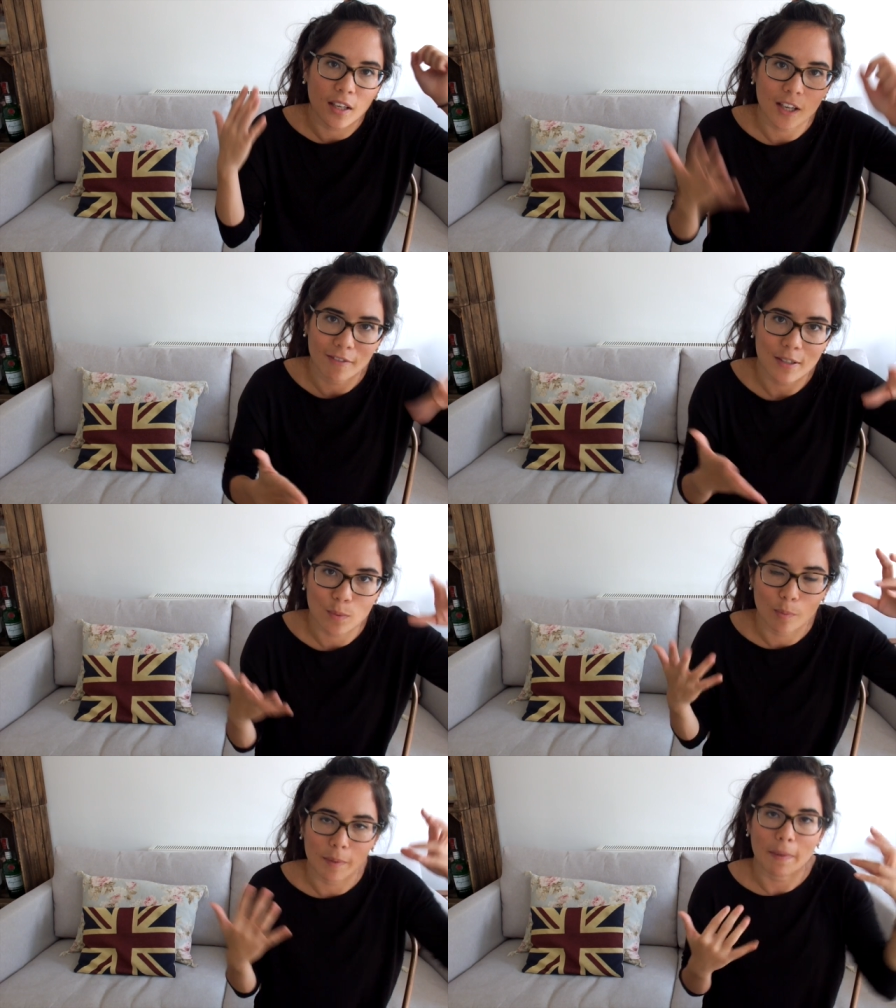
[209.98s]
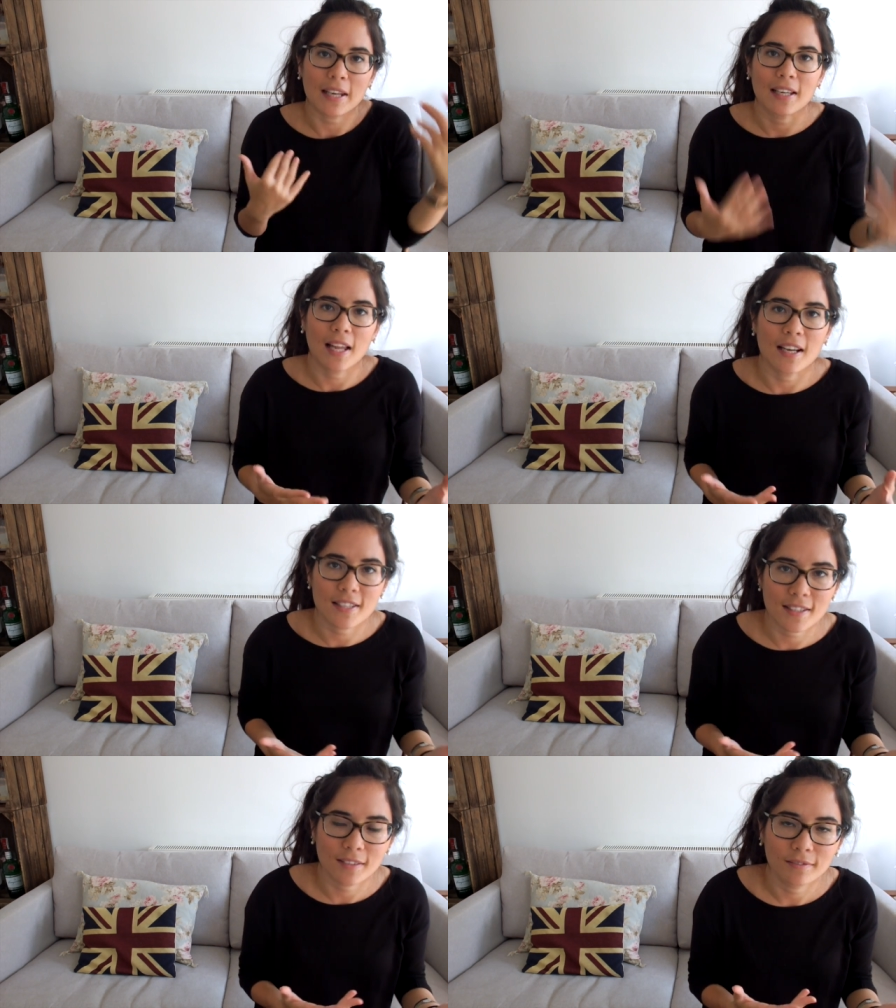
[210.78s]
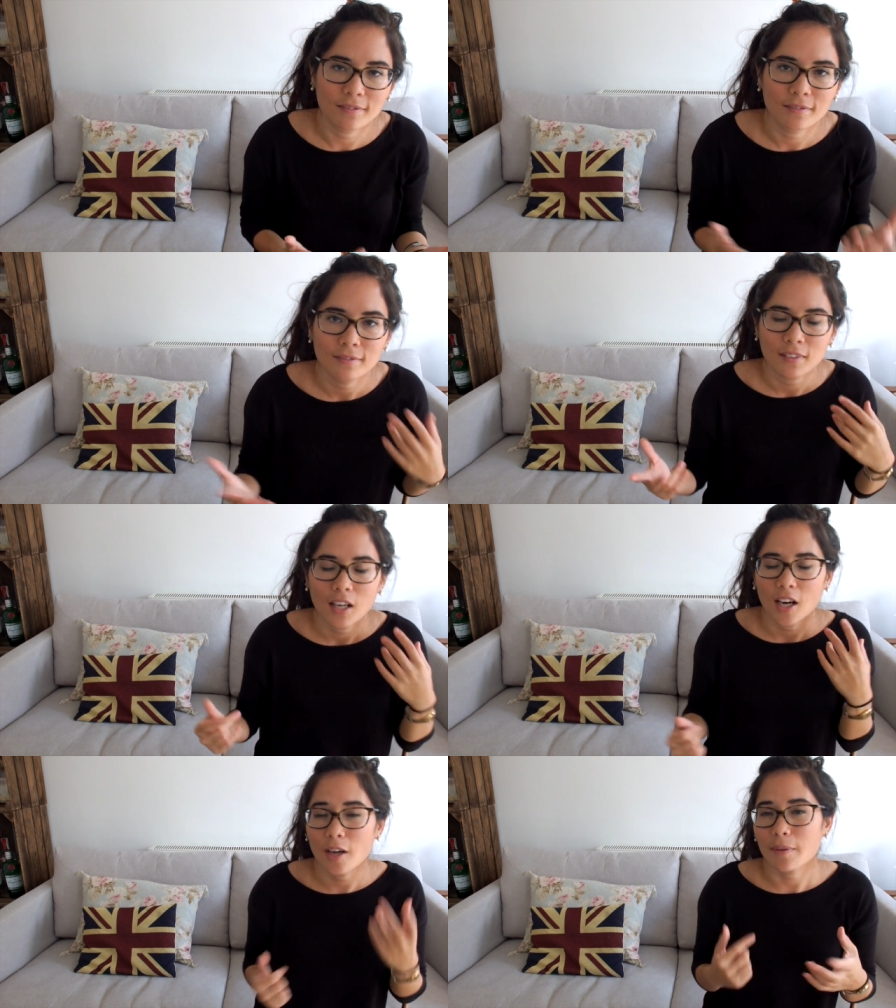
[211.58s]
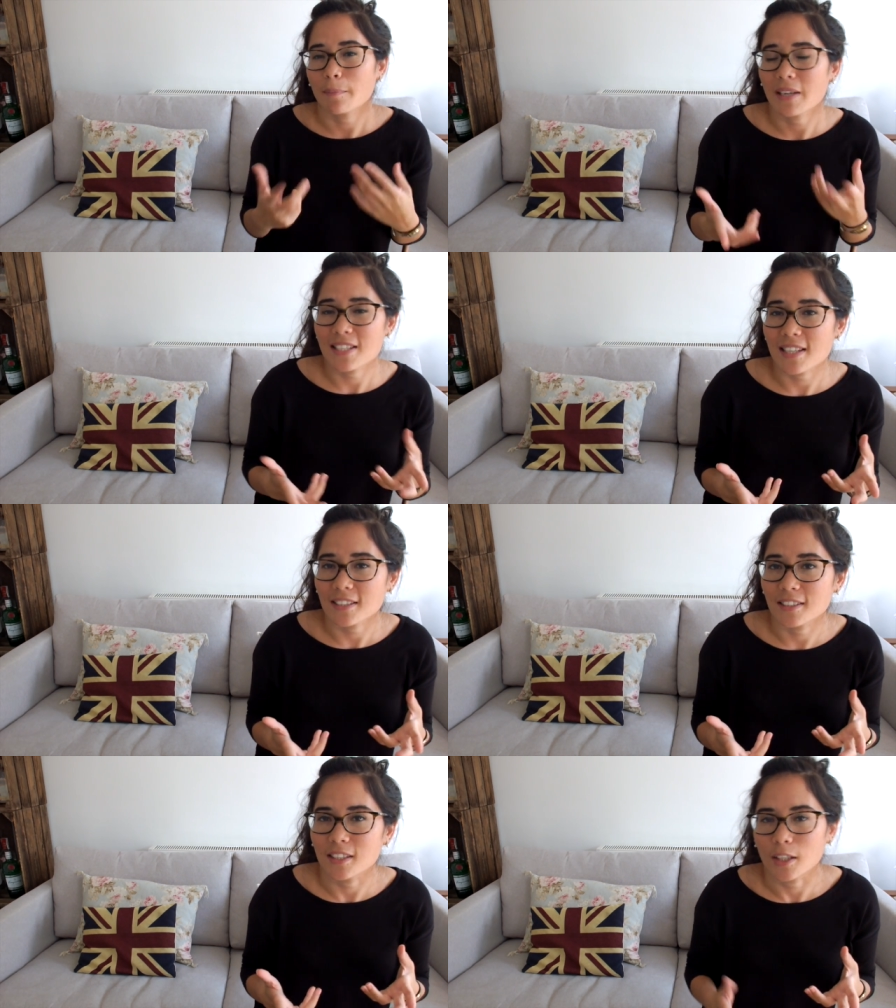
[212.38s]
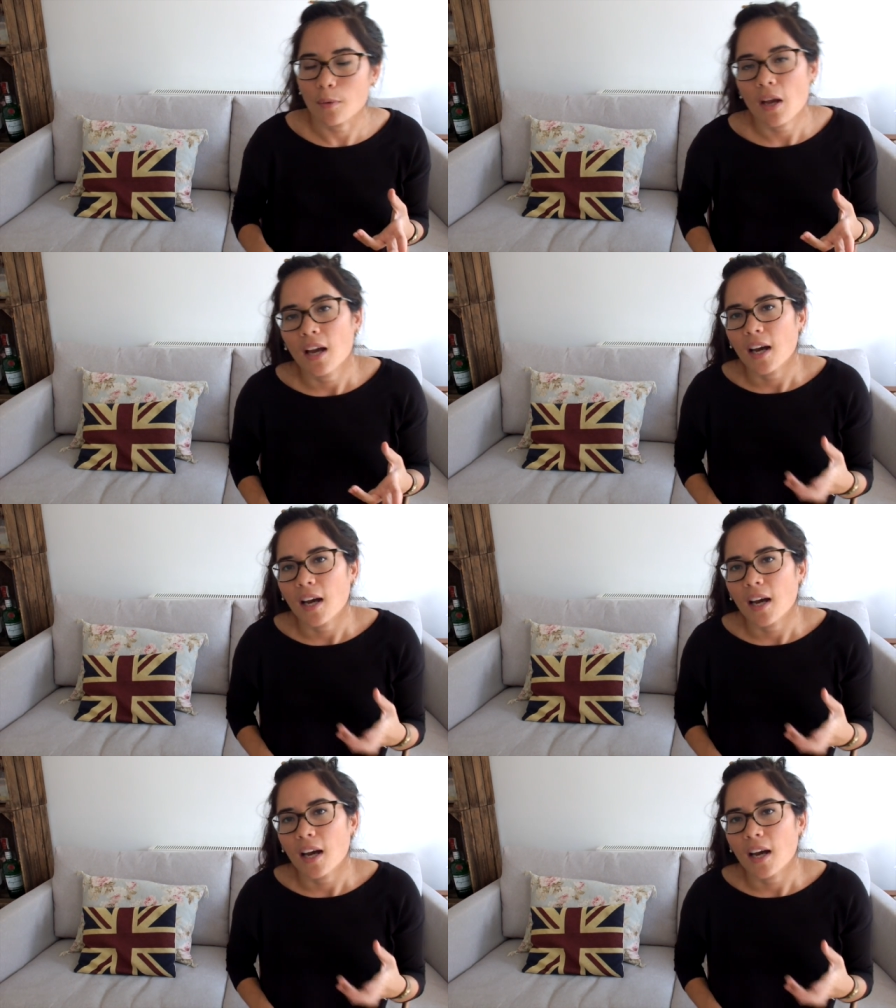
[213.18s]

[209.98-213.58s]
light rays will be bent less. I hope that makes sense to you.